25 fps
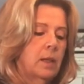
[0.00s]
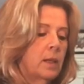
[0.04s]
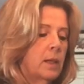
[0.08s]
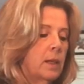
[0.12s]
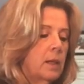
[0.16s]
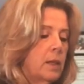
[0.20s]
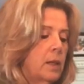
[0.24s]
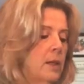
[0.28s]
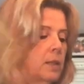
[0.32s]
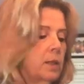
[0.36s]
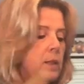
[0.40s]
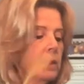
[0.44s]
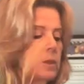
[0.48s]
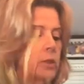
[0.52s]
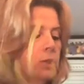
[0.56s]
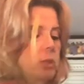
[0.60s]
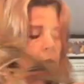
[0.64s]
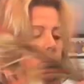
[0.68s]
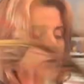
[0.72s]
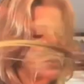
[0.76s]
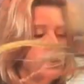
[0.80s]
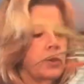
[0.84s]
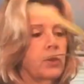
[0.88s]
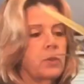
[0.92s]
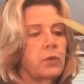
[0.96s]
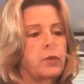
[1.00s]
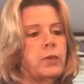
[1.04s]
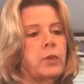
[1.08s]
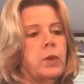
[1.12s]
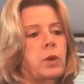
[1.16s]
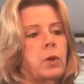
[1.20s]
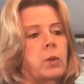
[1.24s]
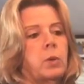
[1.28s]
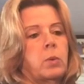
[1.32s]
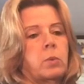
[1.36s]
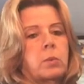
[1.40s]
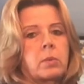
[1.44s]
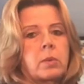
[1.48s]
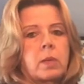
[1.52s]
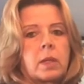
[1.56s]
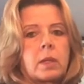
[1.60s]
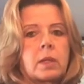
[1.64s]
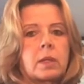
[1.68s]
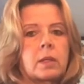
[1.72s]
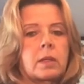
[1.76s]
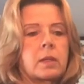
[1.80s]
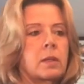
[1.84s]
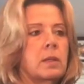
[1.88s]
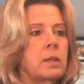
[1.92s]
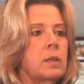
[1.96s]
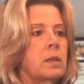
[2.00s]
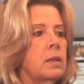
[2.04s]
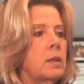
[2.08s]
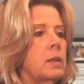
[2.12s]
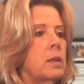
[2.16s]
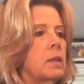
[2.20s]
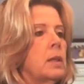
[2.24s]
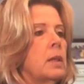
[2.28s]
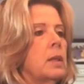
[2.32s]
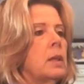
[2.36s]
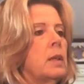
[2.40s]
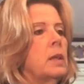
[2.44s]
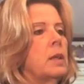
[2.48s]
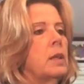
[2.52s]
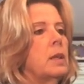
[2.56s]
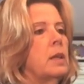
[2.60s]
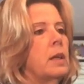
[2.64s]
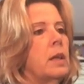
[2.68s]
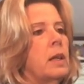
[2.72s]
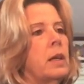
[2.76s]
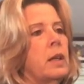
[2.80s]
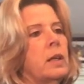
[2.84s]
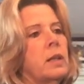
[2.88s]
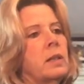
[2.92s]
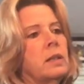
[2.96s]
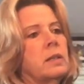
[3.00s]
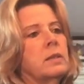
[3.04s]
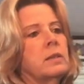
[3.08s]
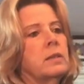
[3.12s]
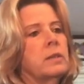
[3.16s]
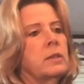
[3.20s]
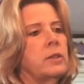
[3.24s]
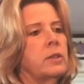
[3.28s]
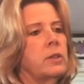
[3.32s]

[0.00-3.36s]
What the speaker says: into your foam. And